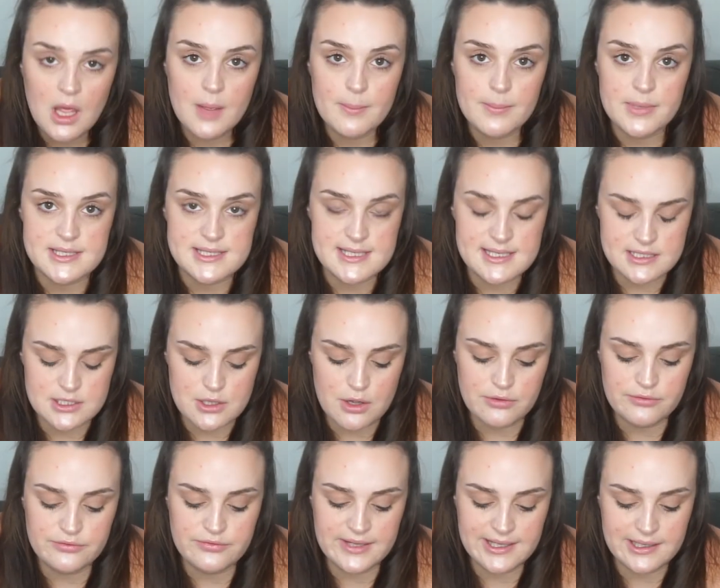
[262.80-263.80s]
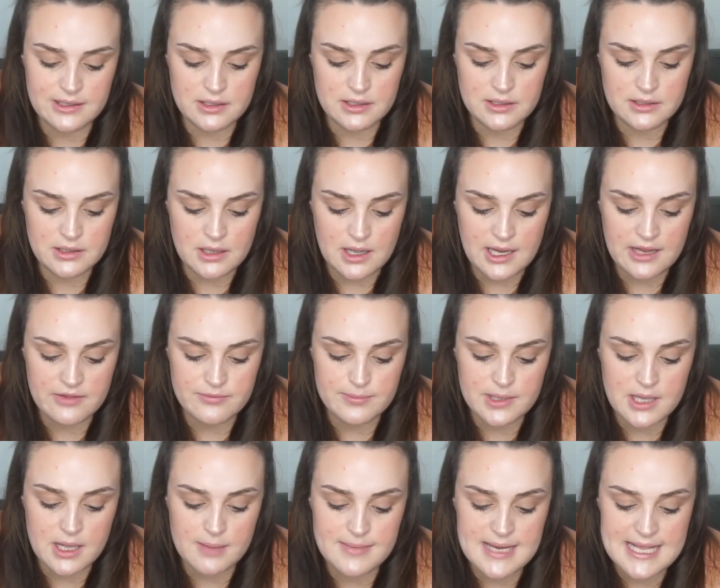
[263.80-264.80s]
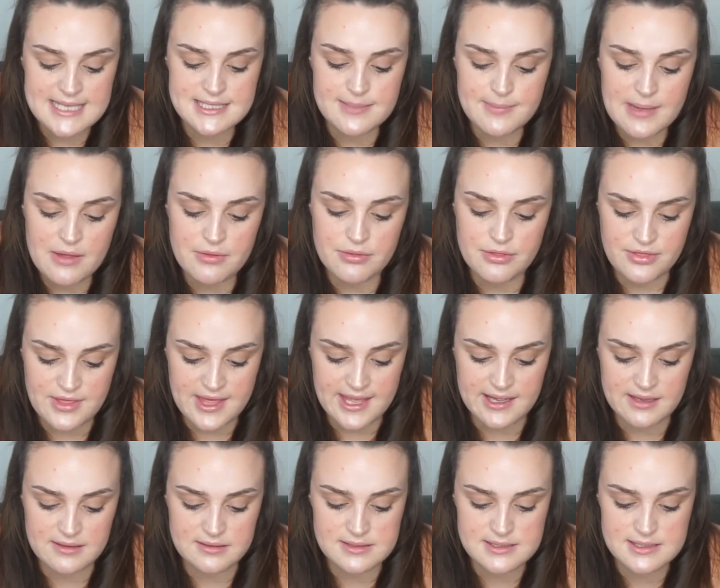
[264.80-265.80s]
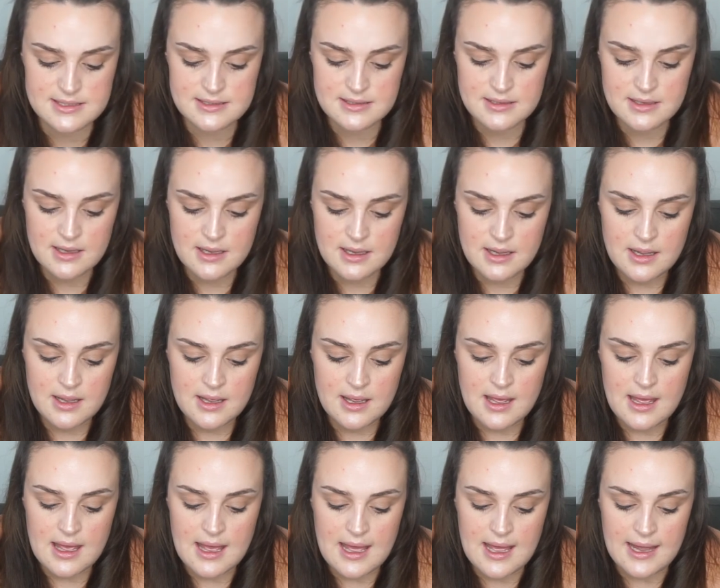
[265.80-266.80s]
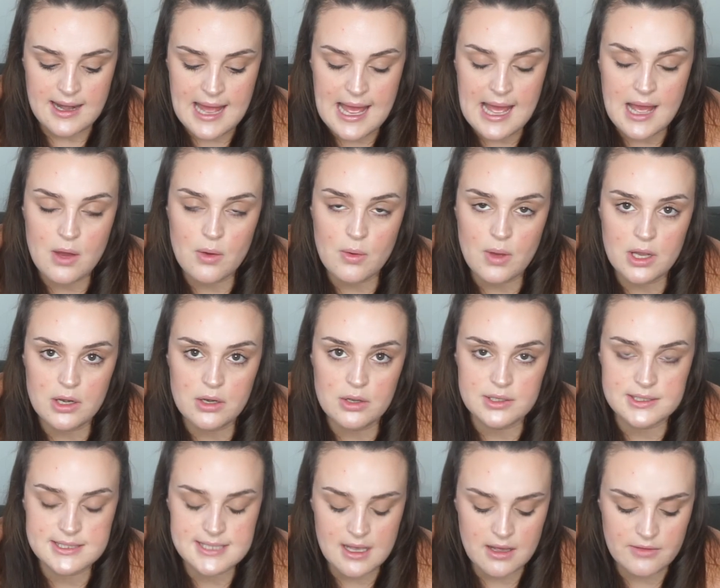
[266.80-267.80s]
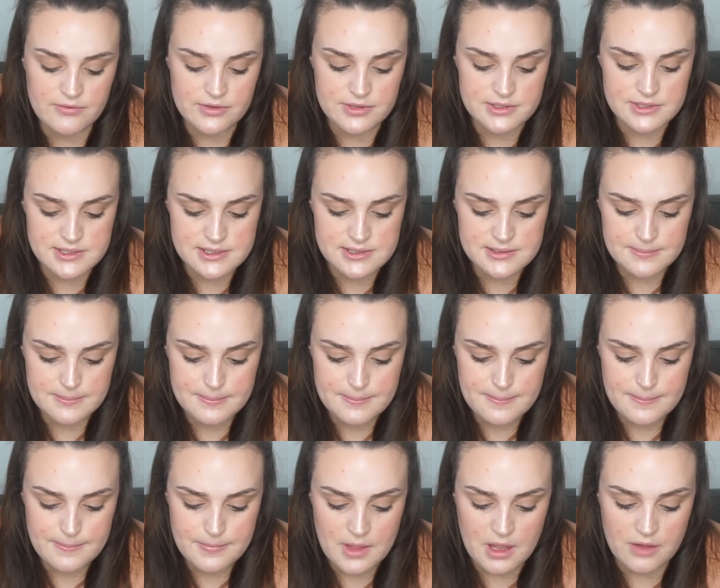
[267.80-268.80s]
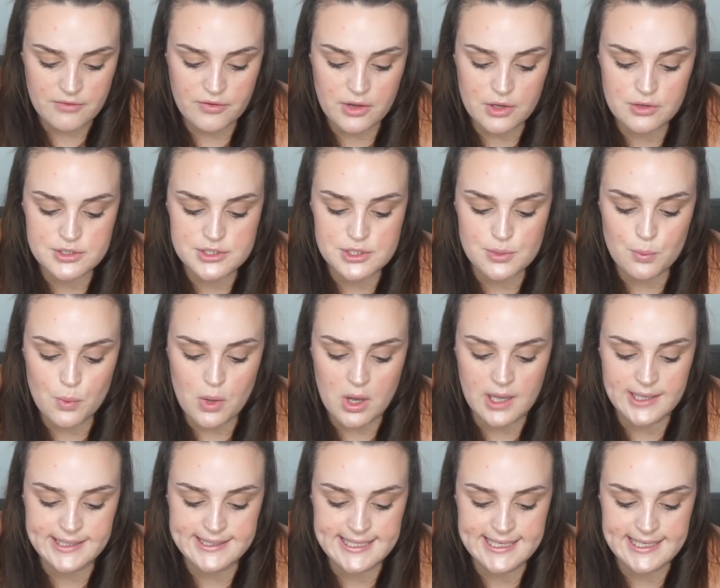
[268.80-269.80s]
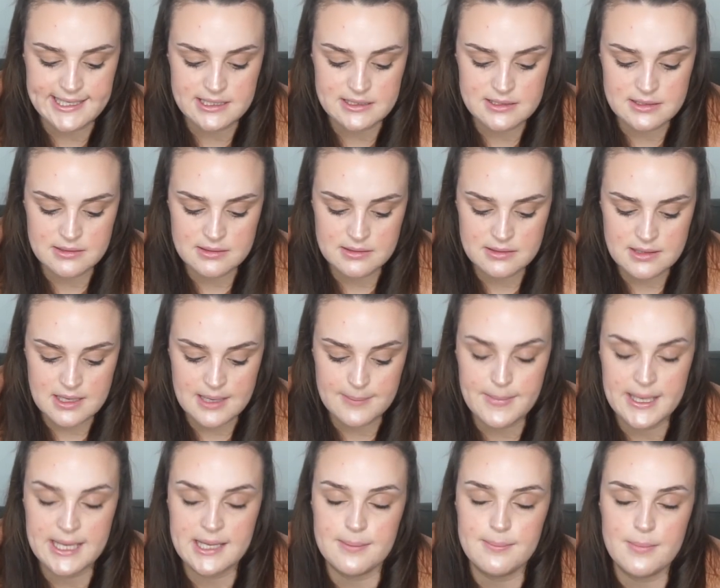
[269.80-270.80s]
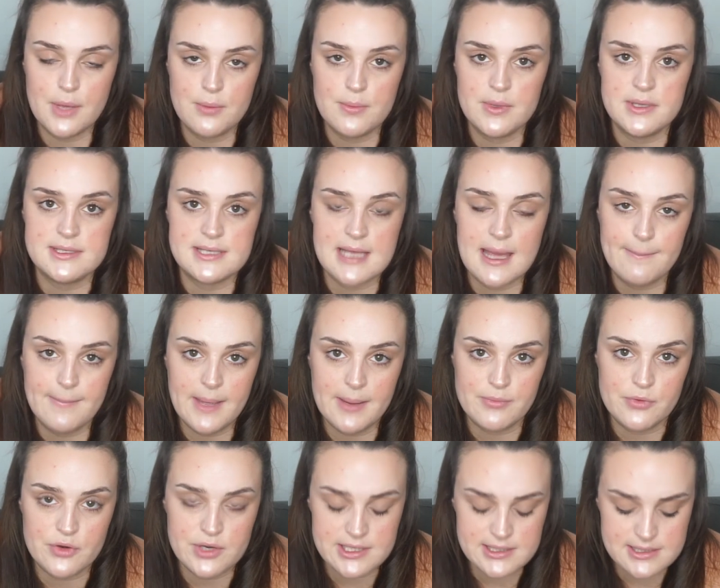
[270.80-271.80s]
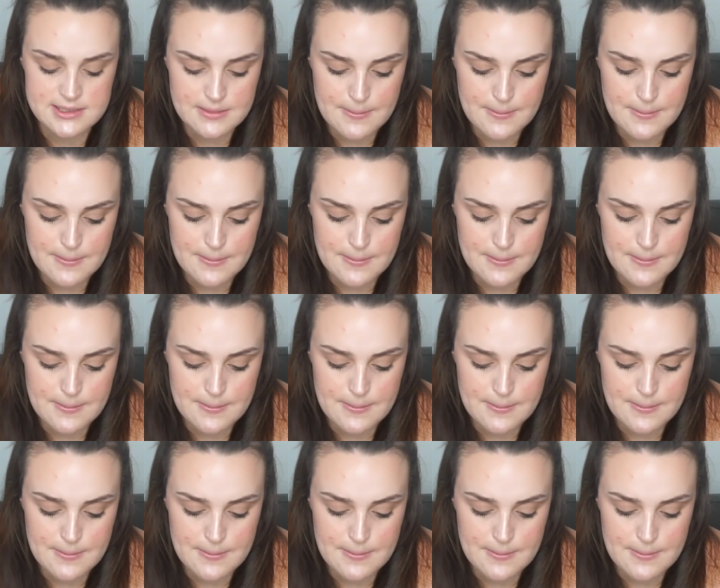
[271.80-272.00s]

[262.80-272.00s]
But since going vegan, I have become less about things and how I look to others. I focus on what I need and making moments and memories.